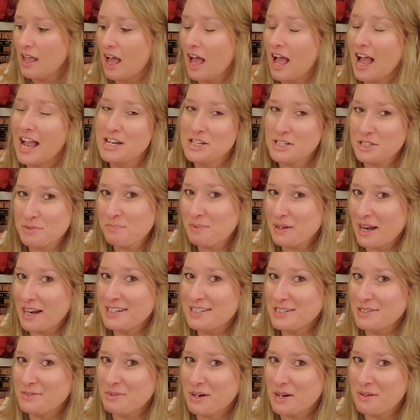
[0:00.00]
I just, but I
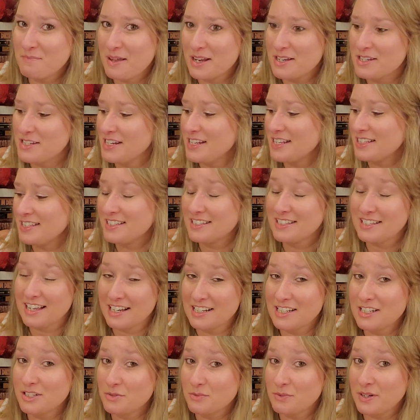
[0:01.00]
did want to mention it since I
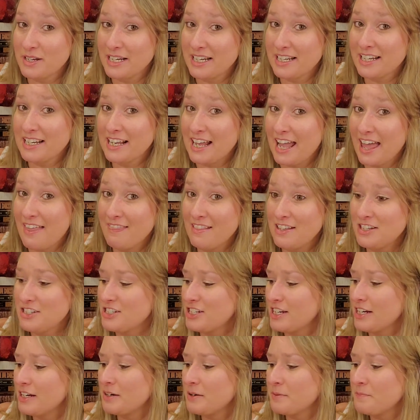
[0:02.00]
did read it again this
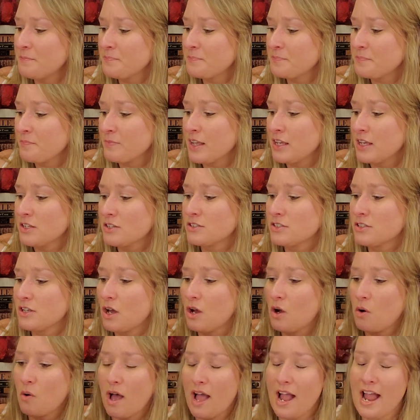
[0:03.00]
year.
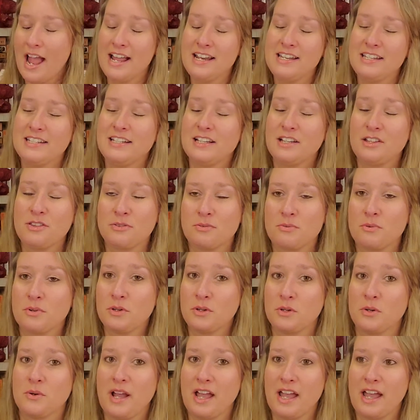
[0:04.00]
So I had to dig
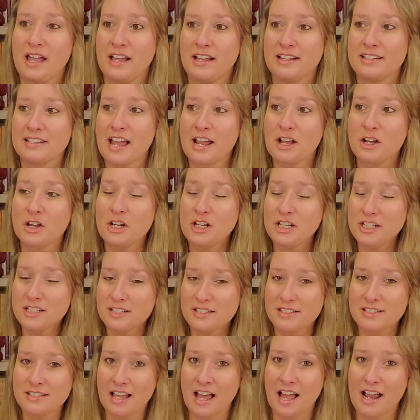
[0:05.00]
through and I couldn't
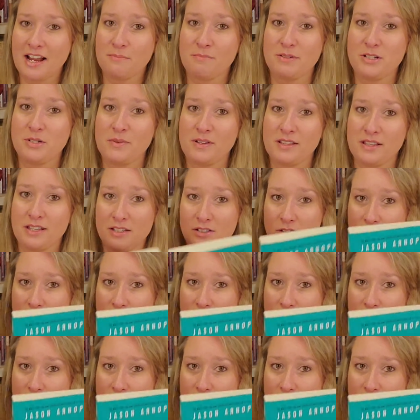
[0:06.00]
decide between these